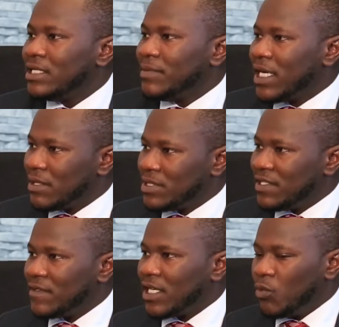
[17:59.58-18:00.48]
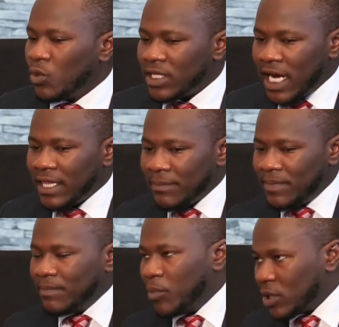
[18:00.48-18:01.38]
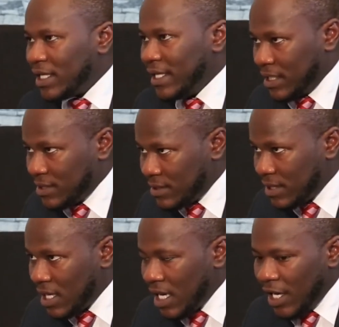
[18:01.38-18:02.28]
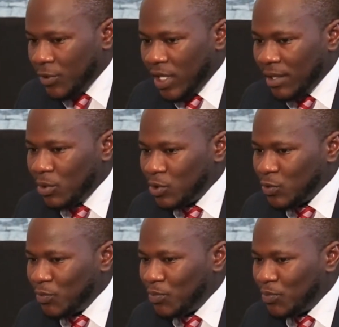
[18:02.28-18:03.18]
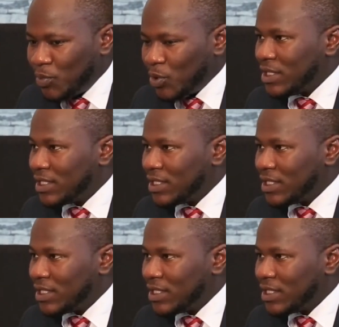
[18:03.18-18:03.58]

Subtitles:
it becomes difficult. What other bottlenecks are you able to point